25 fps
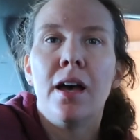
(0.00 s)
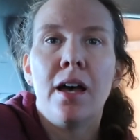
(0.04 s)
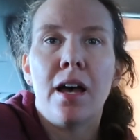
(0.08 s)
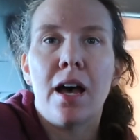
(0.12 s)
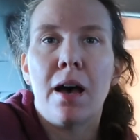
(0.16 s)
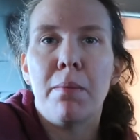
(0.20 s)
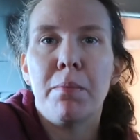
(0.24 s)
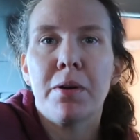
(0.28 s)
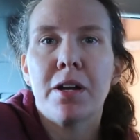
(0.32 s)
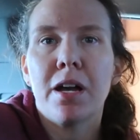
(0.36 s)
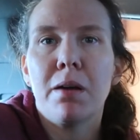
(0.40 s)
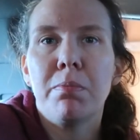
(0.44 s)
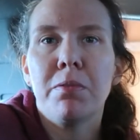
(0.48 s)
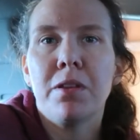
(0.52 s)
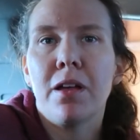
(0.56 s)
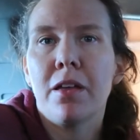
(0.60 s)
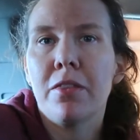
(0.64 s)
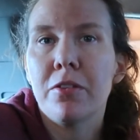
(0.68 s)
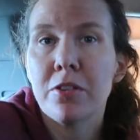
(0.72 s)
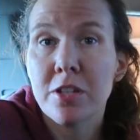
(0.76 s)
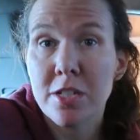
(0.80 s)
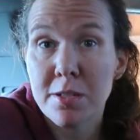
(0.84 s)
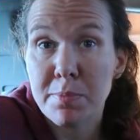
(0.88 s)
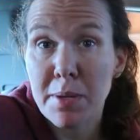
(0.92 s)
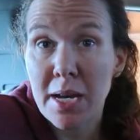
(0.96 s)
A couple
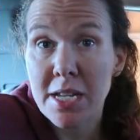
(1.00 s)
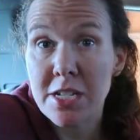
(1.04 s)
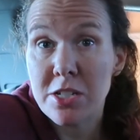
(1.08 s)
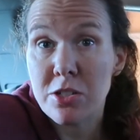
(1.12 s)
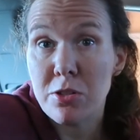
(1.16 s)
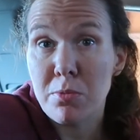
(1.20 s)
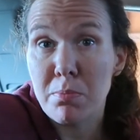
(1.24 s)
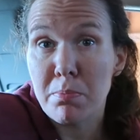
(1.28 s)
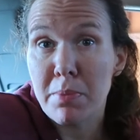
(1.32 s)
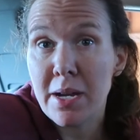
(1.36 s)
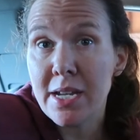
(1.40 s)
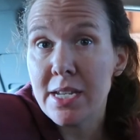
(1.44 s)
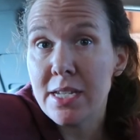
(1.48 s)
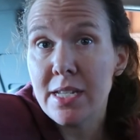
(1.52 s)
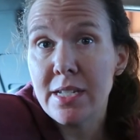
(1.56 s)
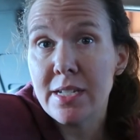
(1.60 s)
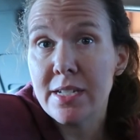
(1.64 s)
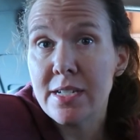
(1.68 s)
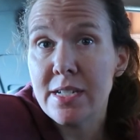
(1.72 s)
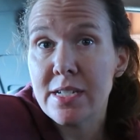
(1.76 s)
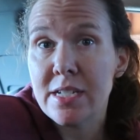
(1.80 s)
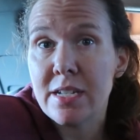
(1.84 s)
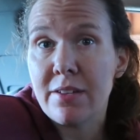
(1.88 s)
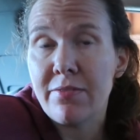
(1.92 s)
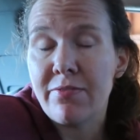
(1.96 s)
other spots you might need to
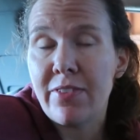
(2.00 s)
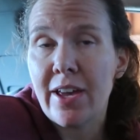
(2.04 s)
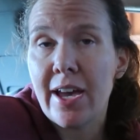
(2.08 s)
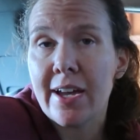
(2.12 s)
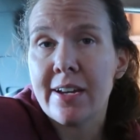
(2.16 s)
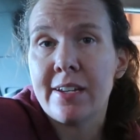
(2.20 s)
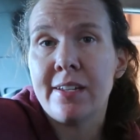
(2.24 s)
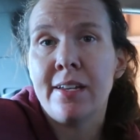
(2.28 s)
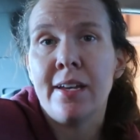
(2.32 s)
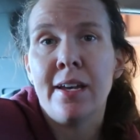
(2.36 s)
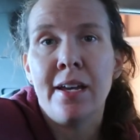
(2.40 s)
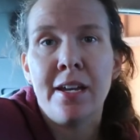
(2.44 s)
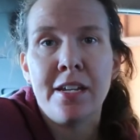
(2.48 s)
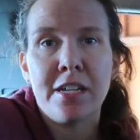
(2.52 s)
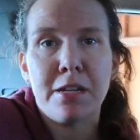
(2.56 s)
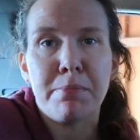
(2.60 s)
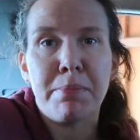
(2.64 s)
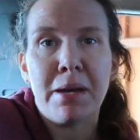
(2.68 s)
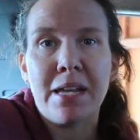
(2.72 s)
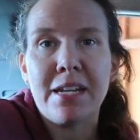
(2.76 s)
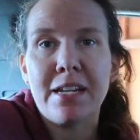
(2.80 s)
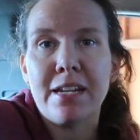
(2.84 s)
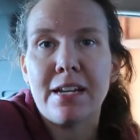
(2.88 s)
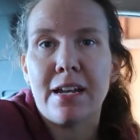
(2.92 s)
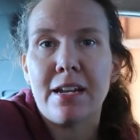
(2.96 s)
disinfect,
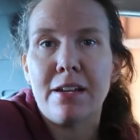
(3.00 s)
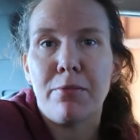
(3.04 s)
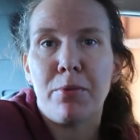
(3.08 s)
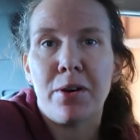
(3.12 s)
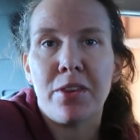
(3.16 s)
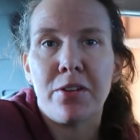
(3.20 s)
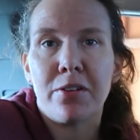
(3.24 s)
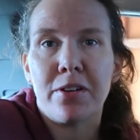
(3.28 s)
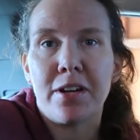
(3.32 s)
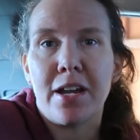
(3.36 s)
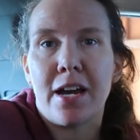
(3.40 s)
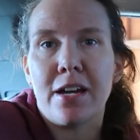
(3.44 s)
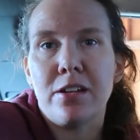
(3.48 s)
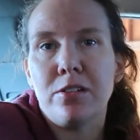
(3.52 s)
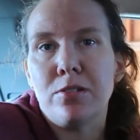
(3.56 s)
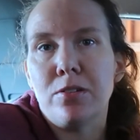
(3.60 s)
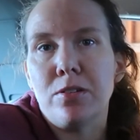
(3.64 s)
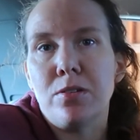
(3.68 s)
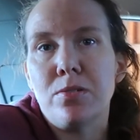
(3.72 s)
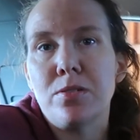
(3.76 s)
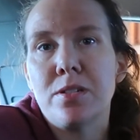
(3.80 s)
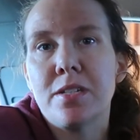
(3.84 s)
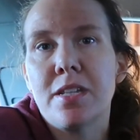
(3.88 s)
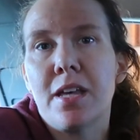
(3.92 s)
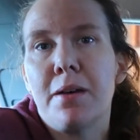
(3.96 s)
depending on whether or not you
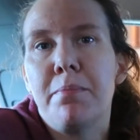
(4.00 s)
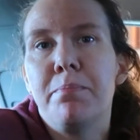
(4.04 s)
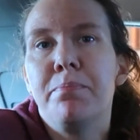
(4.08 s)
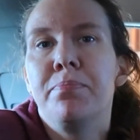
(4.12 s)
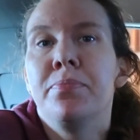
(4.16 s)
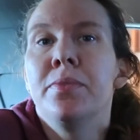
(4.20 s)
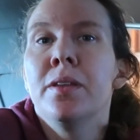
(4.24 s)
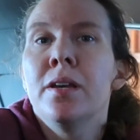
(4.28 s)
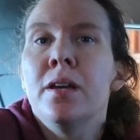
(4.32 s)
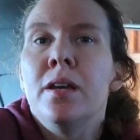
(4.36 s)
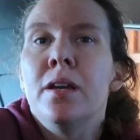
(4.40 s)
use them.